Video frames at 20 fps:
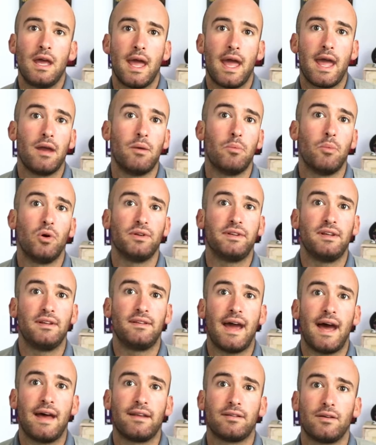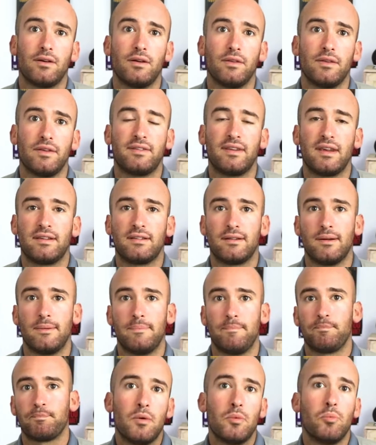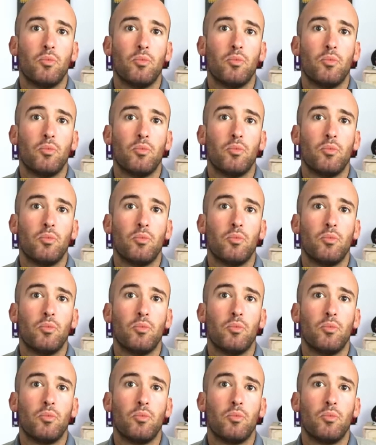and multitasking on the system.